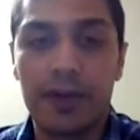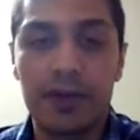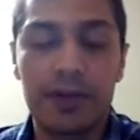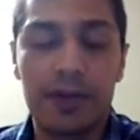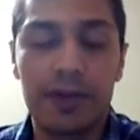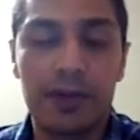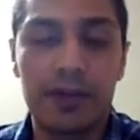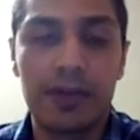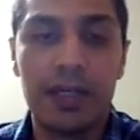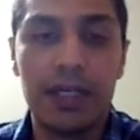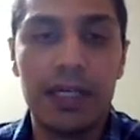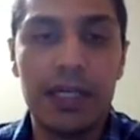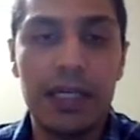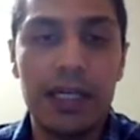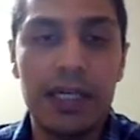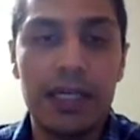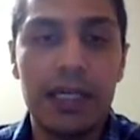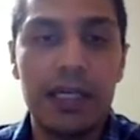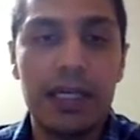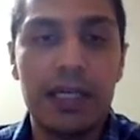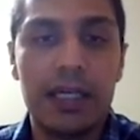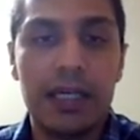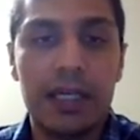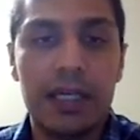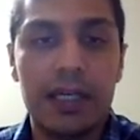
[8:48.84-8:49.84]
whether
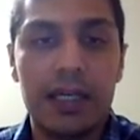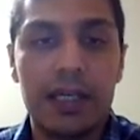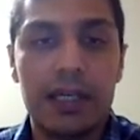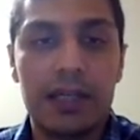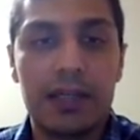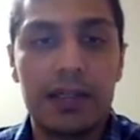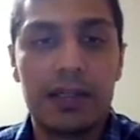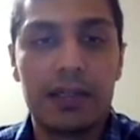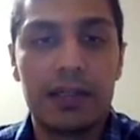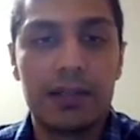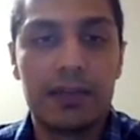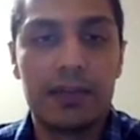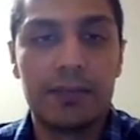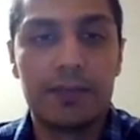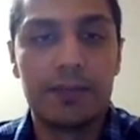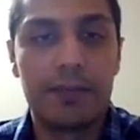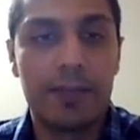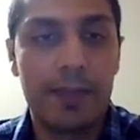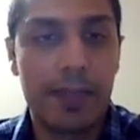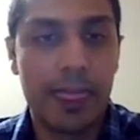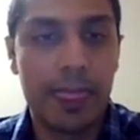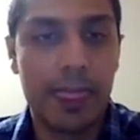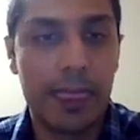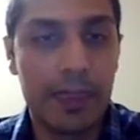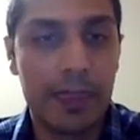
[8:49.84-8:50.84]

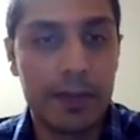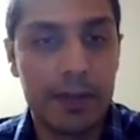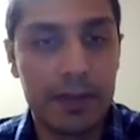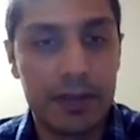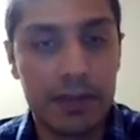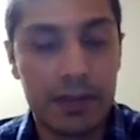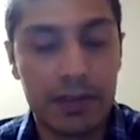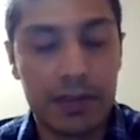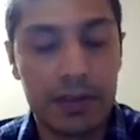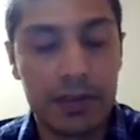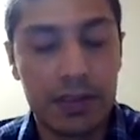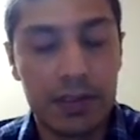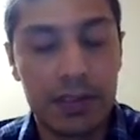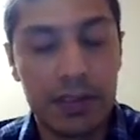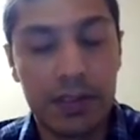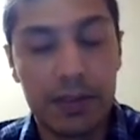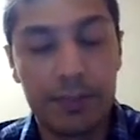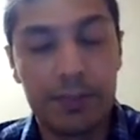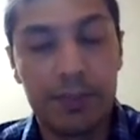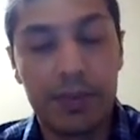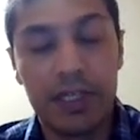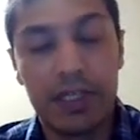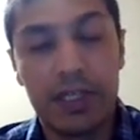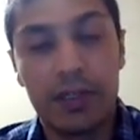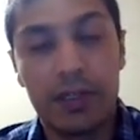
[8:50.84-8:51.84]
the
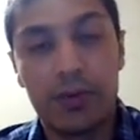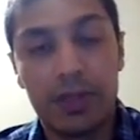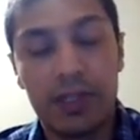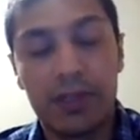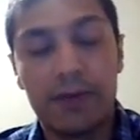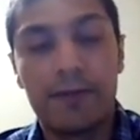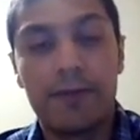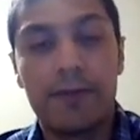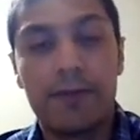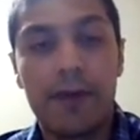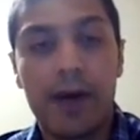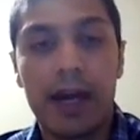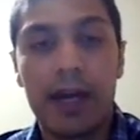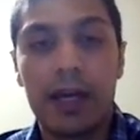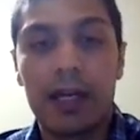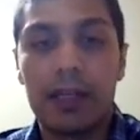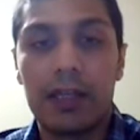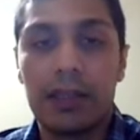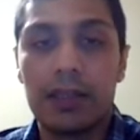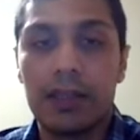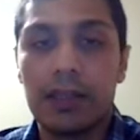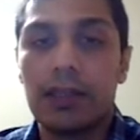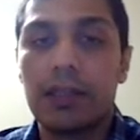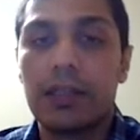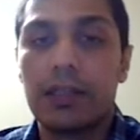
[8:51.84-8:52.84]
particular
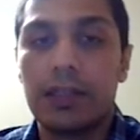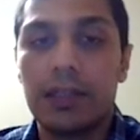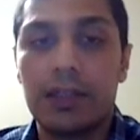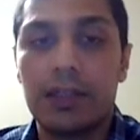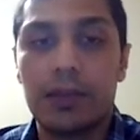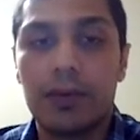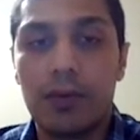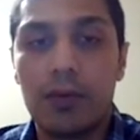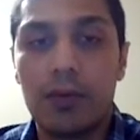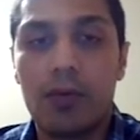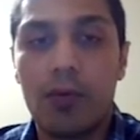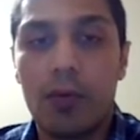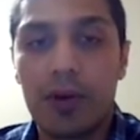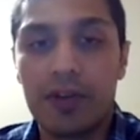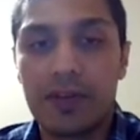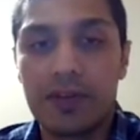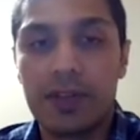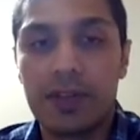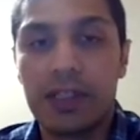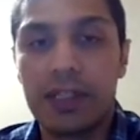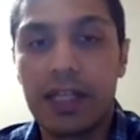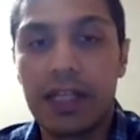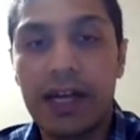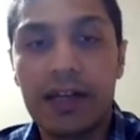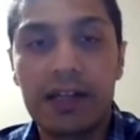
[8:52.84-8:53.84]
file was
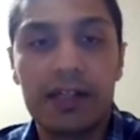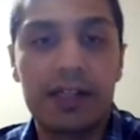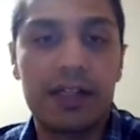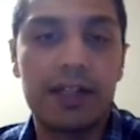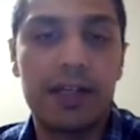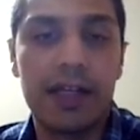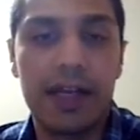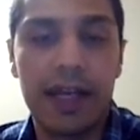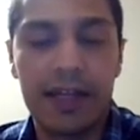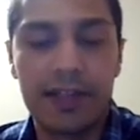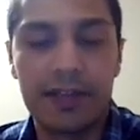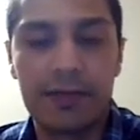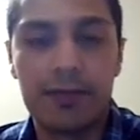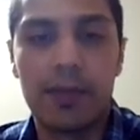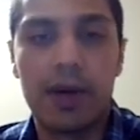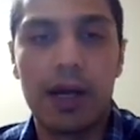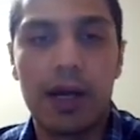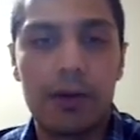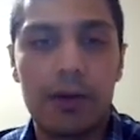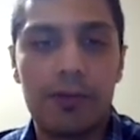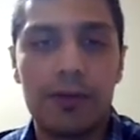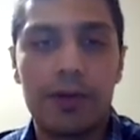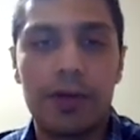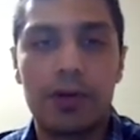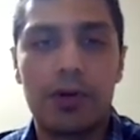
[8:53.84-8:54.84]
detected as
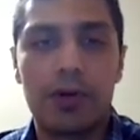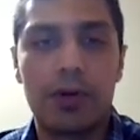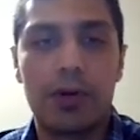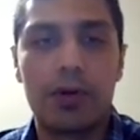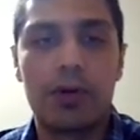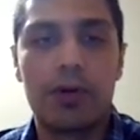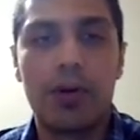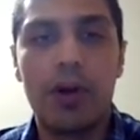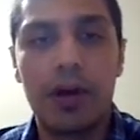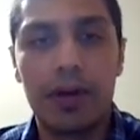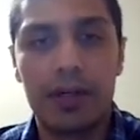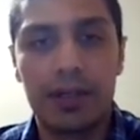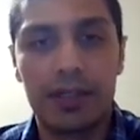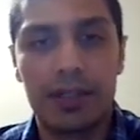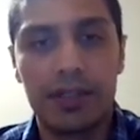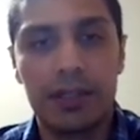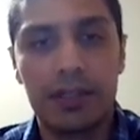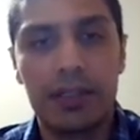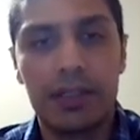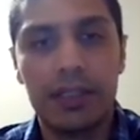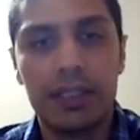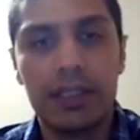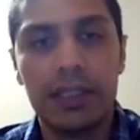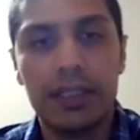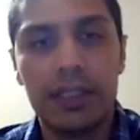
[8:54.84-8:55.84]
malware or not
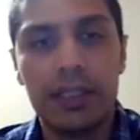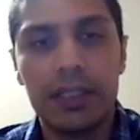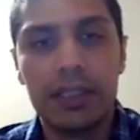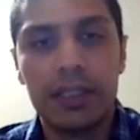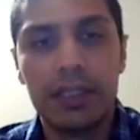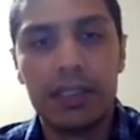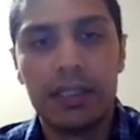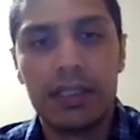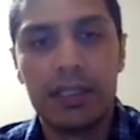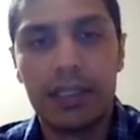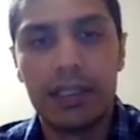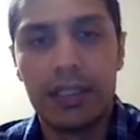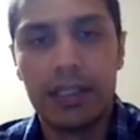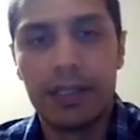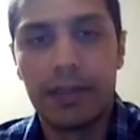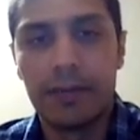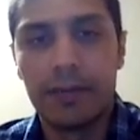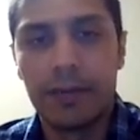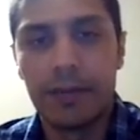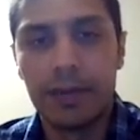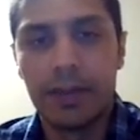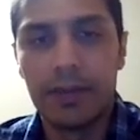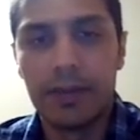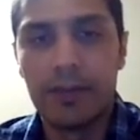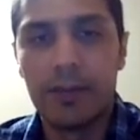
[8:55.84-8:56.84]

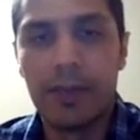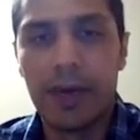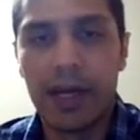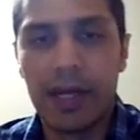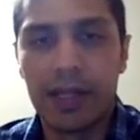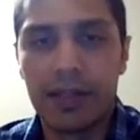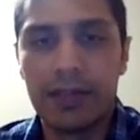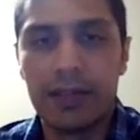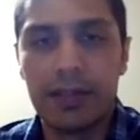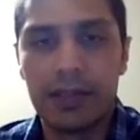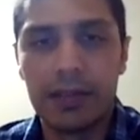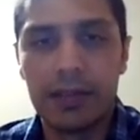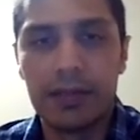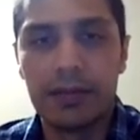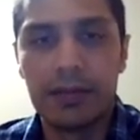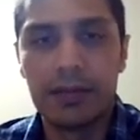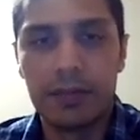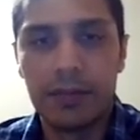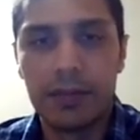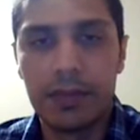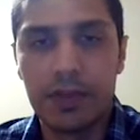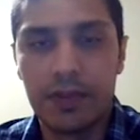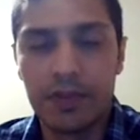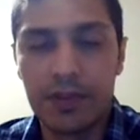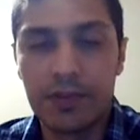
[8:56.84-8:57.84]
by the
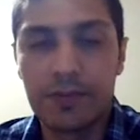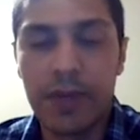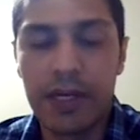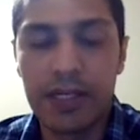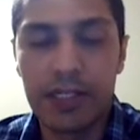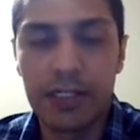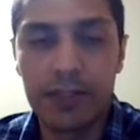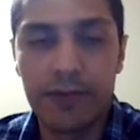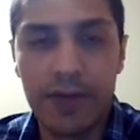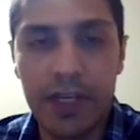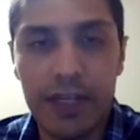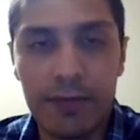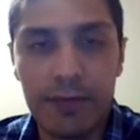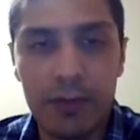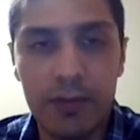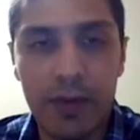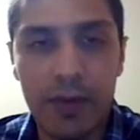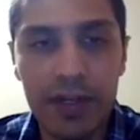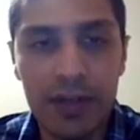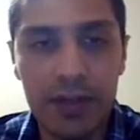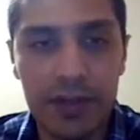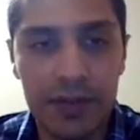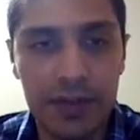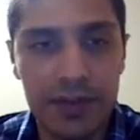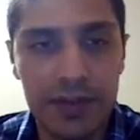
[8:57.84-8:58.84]
respective AV
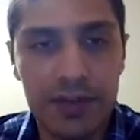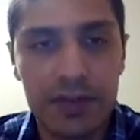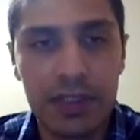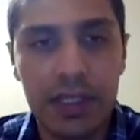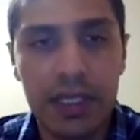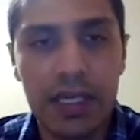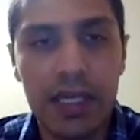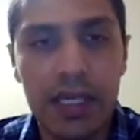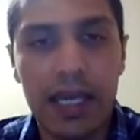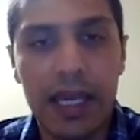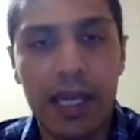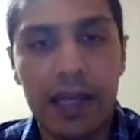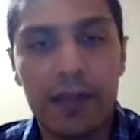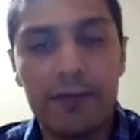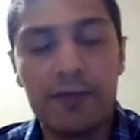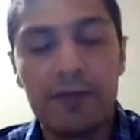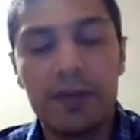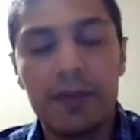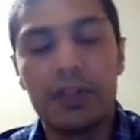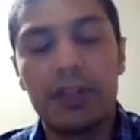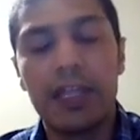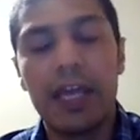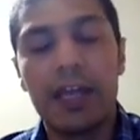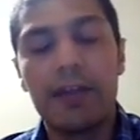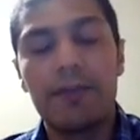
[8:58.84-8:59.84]
vendors.
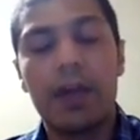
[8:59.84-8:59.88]
And